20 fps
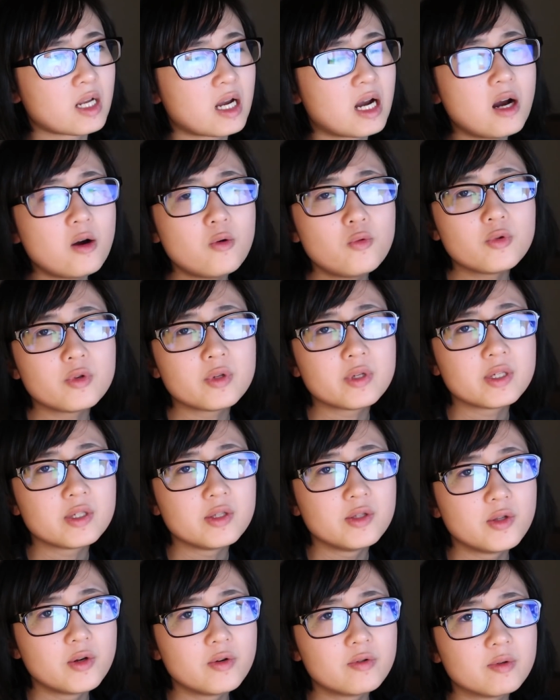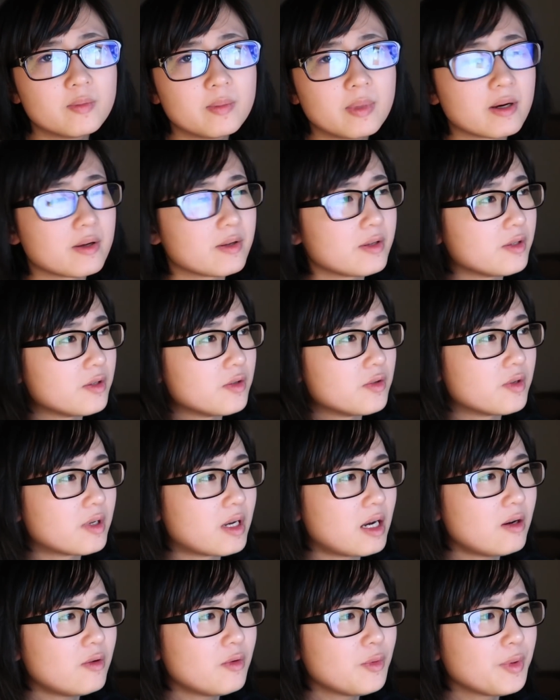How would he know about it, you
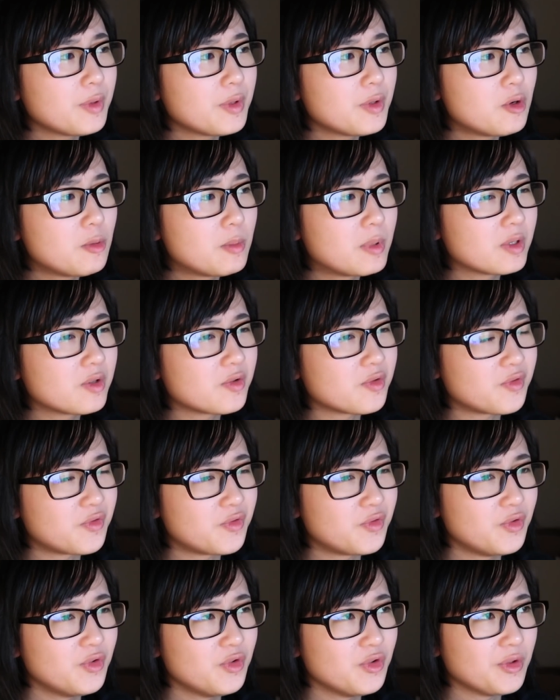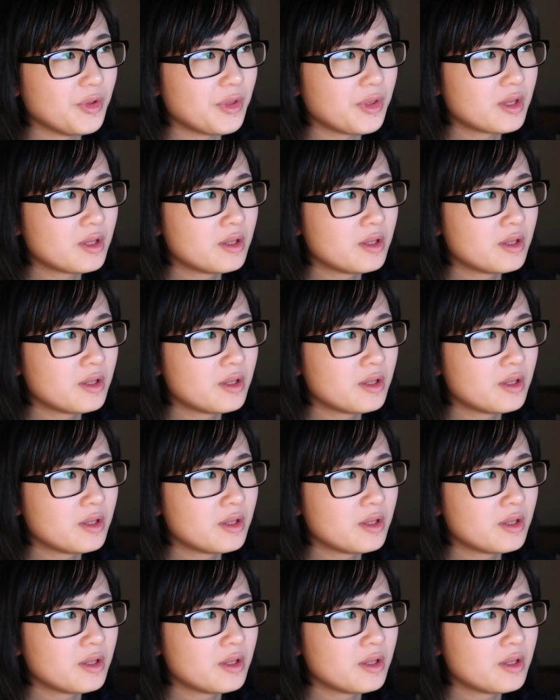know? How would he know about the fruit?